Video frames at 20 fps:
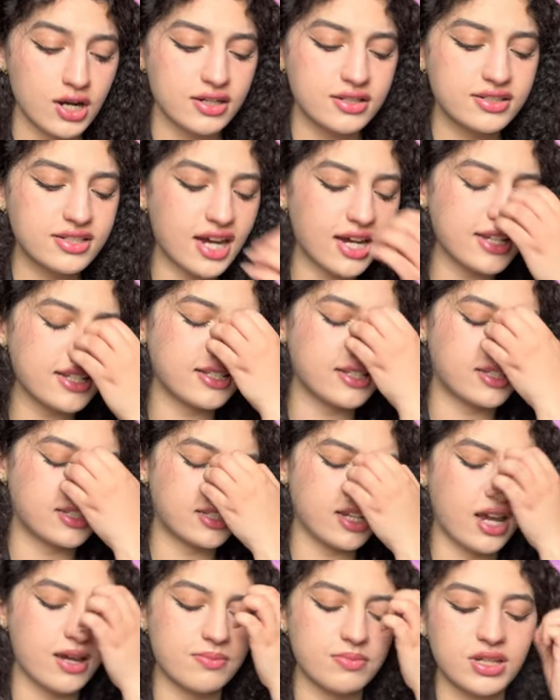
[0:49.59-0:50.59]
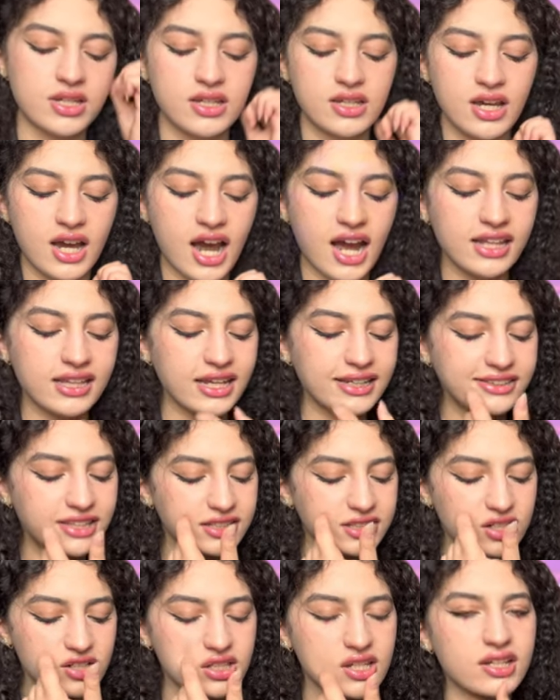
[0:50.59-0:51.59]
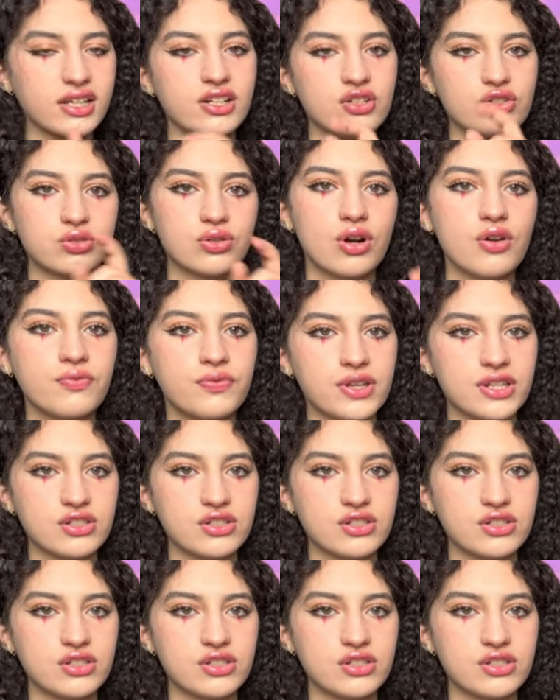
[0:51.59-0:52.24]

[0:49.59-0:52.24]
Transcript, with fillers: Titan Sim. I like that there's like a trophy,